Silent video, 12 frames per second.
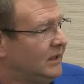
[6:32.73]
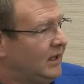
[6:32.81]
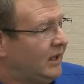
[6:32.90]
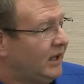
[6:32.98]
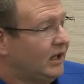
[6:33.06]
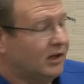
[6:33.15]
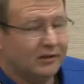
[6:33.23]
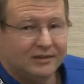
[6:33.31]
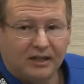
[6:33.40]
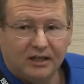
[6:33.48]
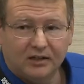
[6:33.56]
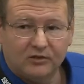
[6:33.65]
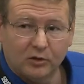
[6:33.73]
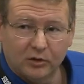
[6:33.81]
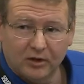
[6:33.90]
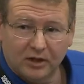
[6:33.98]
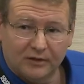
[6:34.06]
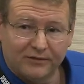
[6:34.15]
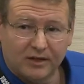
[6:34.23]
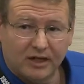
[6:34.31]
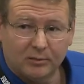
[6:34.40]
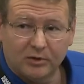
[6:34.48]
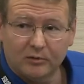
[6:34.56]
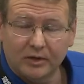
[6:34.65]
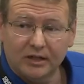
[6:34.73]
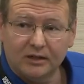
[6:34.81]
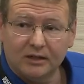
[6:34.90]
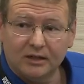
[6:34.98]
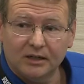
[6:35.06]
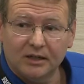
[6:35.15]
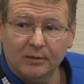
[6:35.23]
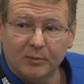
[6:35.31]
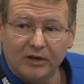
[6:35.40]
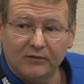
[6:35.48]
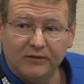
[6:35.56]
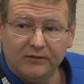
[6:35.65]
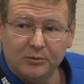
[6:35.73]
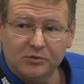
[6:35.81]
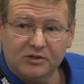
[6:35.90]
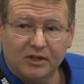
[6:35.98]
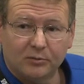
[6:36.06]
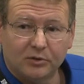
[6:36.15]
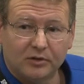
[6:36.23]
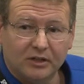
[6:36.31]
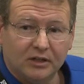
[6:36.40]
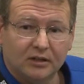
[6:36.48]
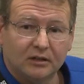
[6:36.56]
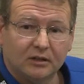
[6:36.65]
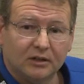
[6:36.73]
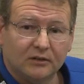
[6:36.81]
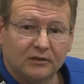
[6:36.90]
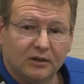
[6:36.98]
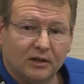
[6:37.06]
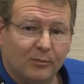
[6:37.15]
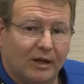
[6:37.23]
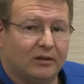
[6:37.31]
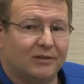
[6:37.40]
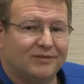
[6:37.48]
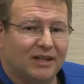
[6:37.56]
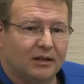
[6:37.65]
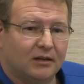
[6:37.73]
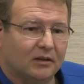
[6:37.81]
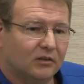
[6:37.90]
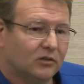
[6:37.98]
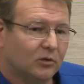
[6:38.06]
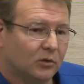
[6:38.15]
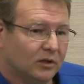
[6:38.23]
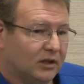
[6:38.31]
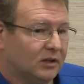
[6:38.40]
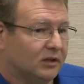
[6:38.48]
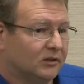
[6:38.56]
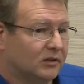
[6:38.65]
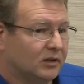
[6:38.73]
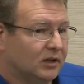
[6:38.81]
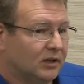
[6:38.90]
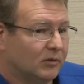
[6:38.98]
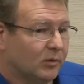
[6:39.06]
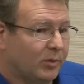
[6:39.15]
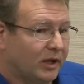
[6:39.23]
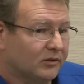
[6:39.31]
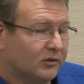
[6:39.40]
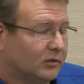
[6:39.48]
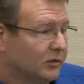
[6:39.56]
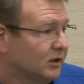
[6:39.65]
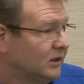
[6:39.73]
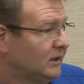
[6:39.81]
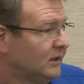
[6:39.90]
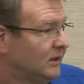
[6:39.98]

And again, our data is growing at a phenomenal rate. About 50% per year is the amount of data that's stored in our repository.